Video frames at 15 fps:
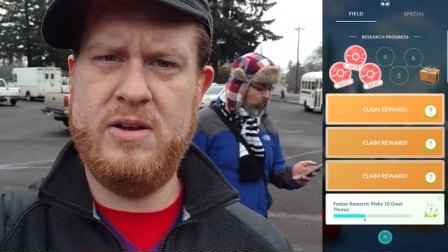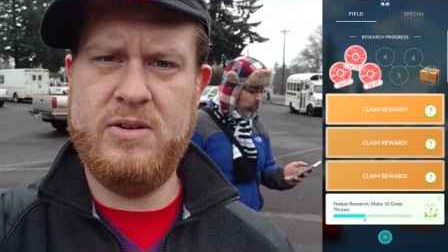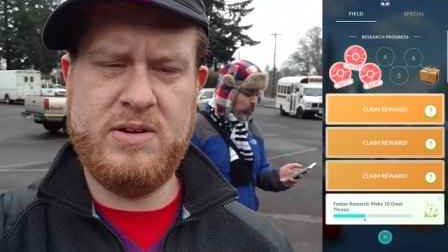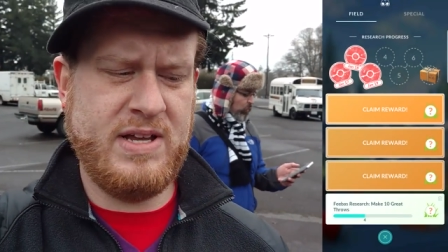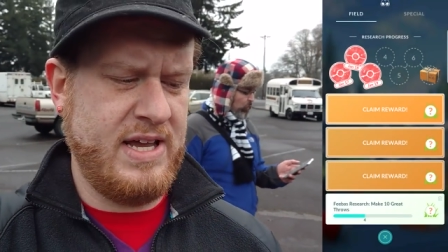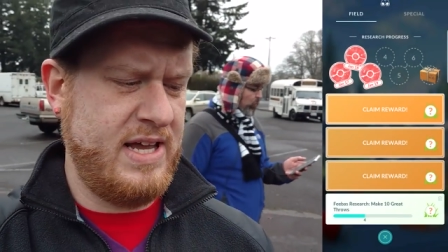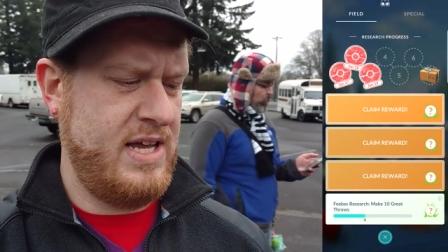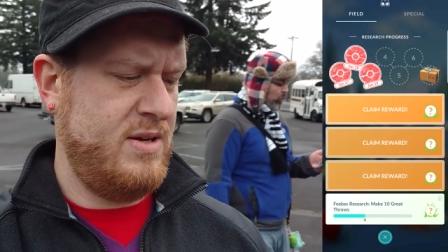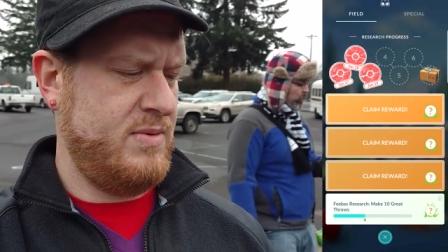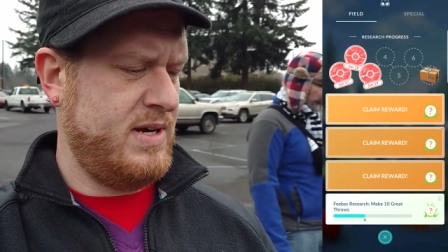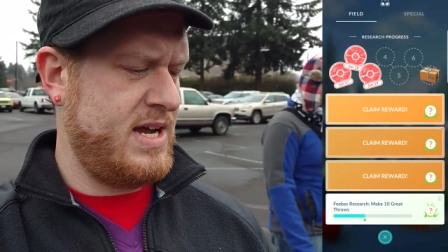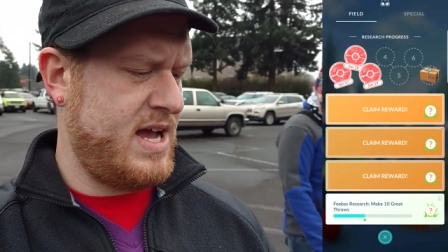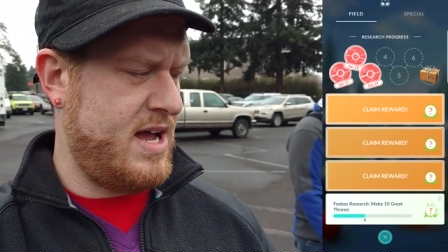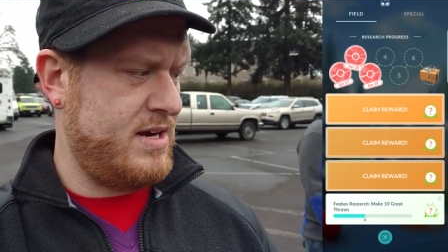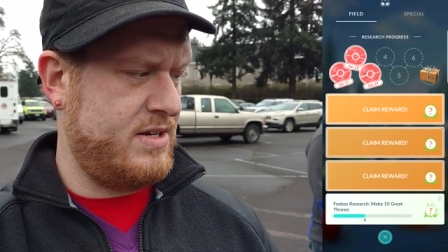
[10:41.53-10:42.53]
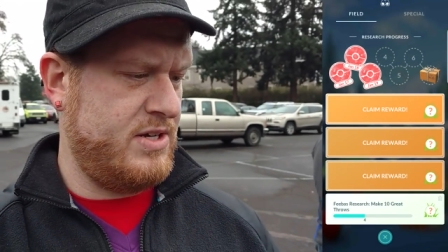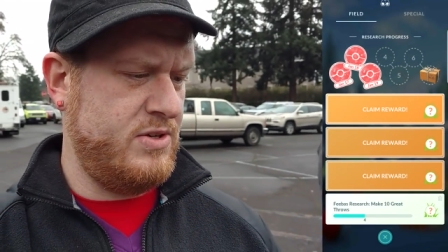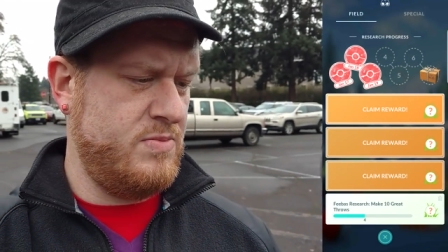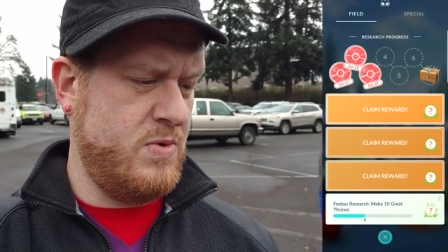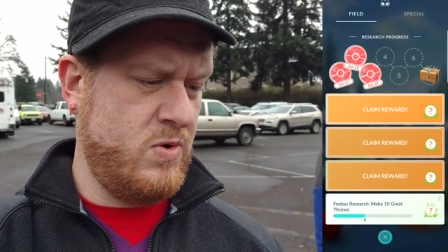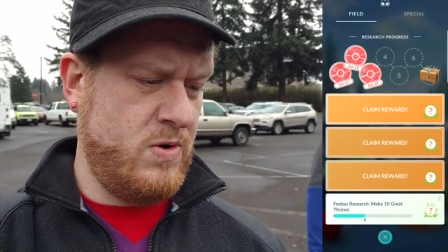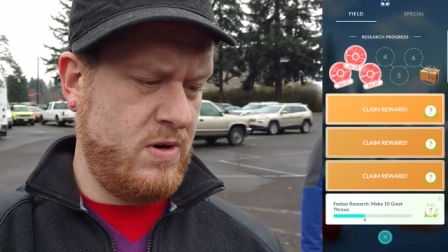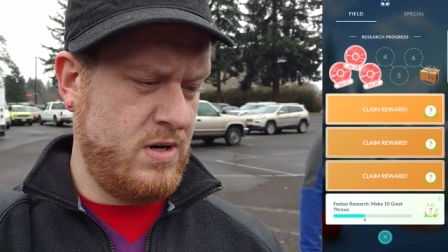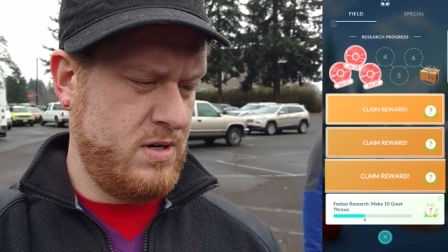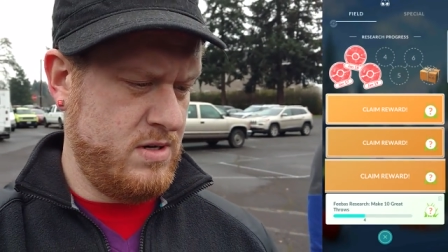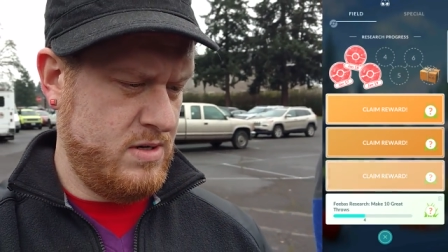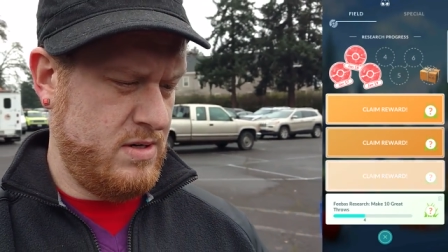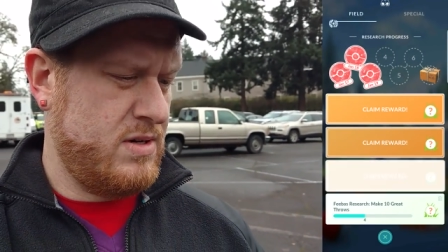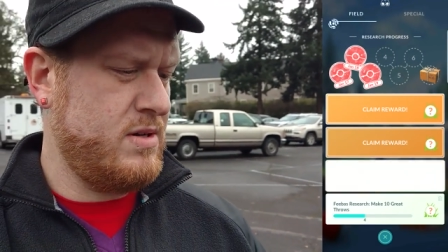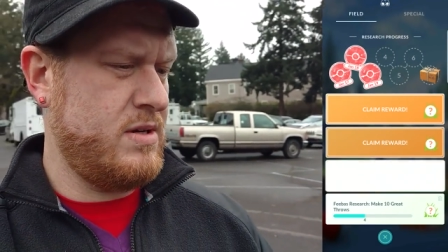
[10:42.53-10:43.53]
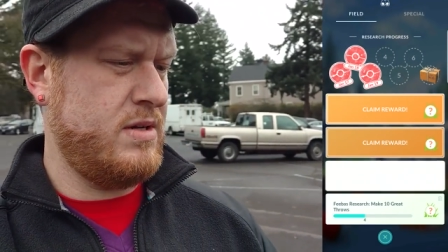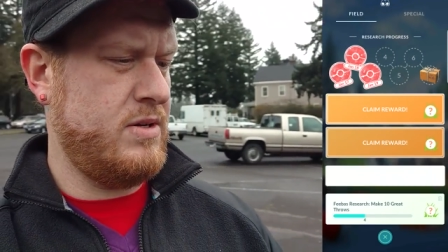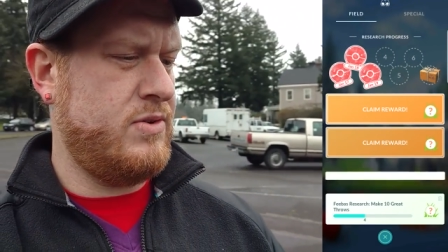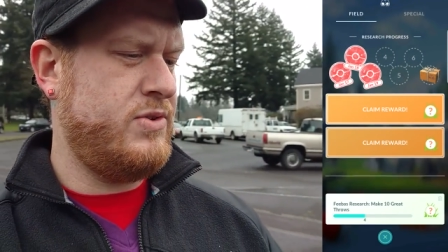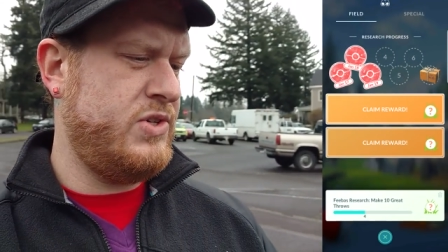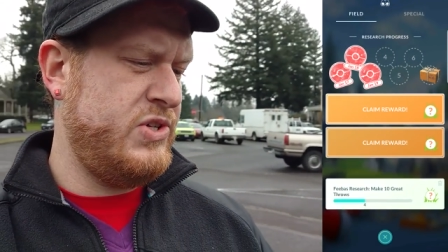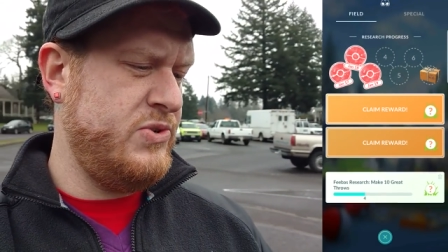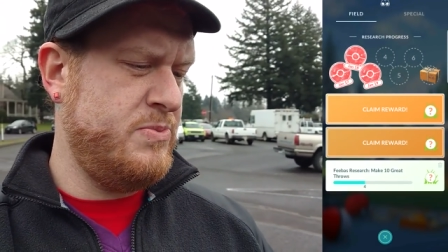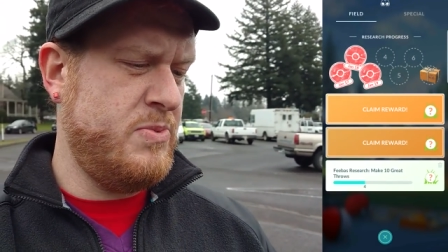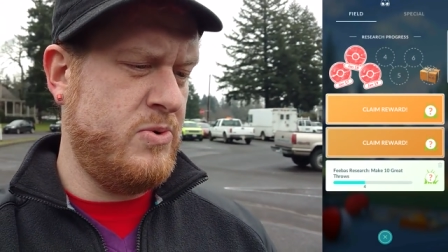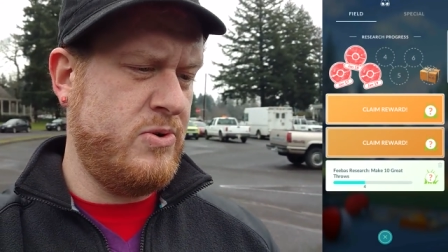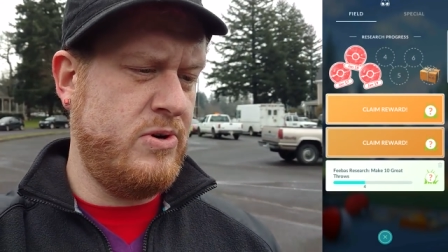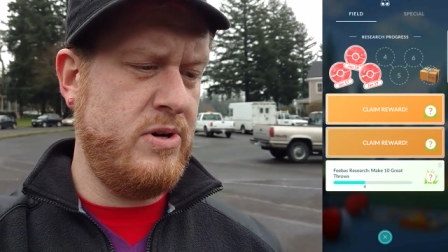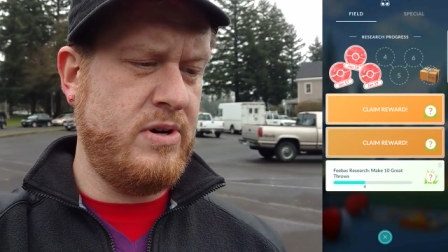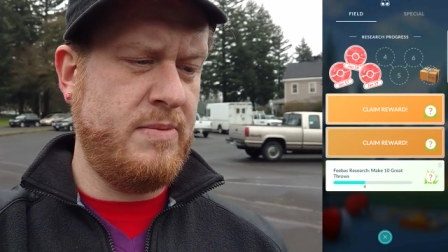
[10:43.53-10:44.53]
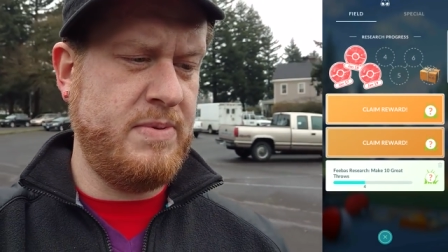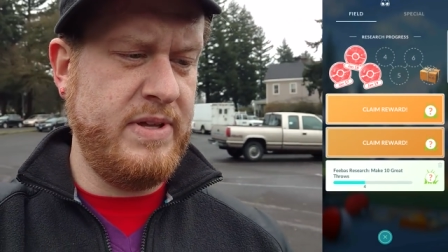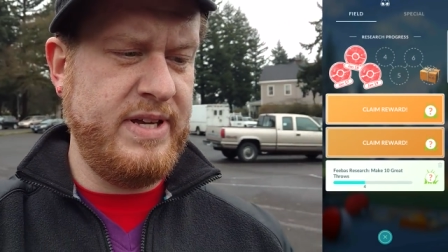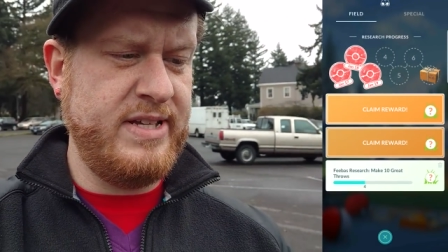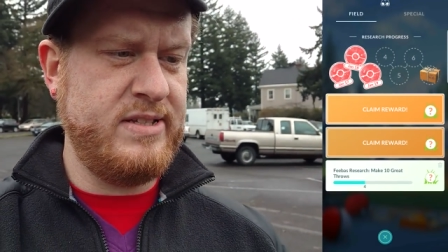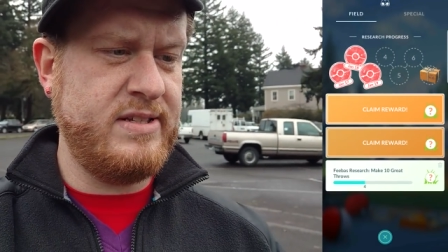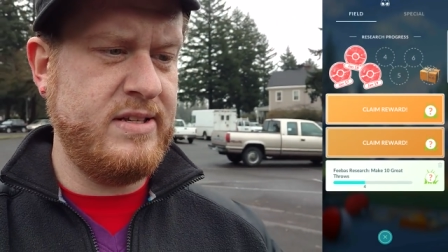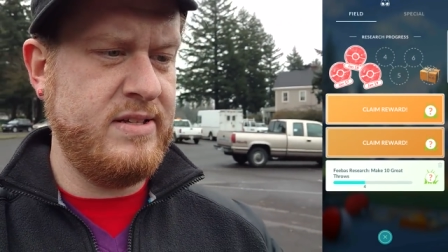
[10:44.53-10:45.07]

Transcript: Okay, we got two more. Two more, please.